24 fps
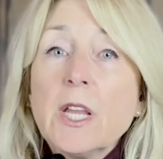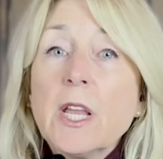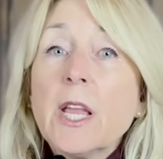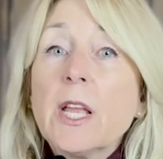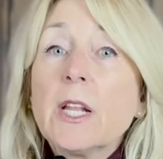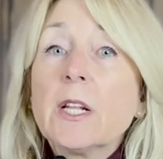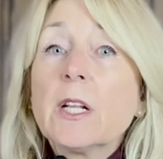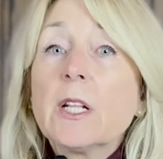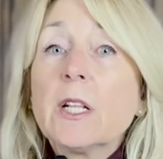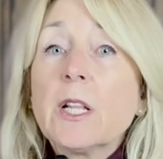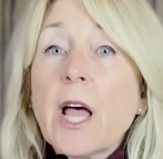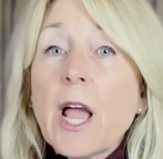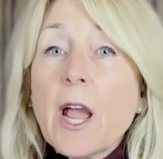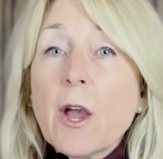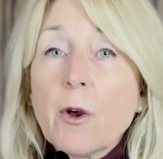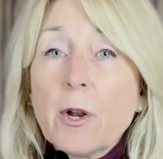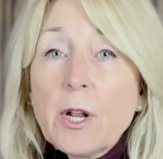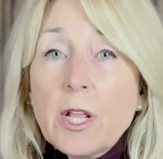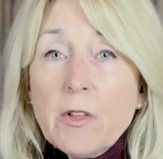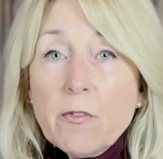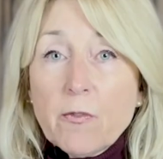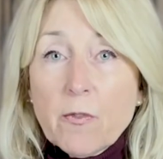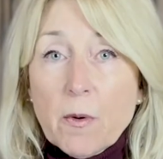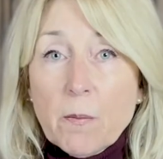and
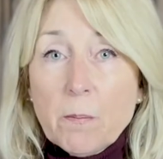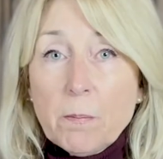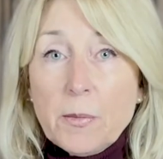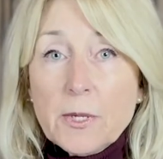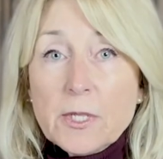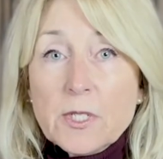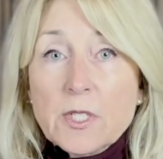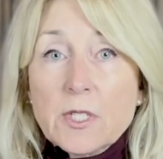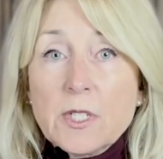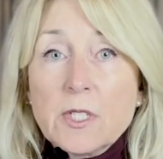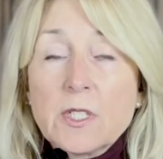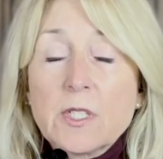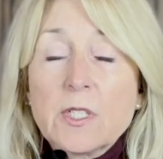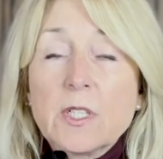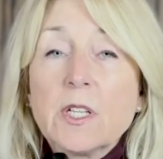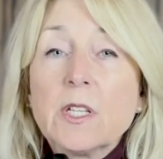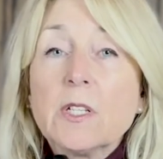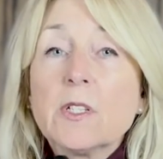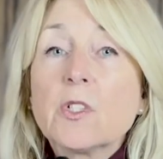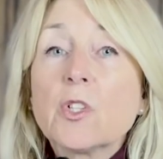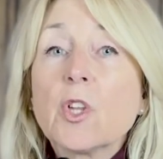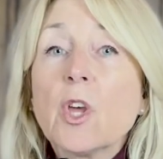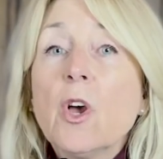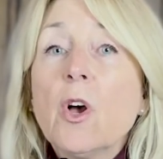clarity from
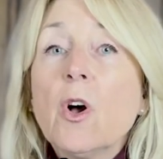businesses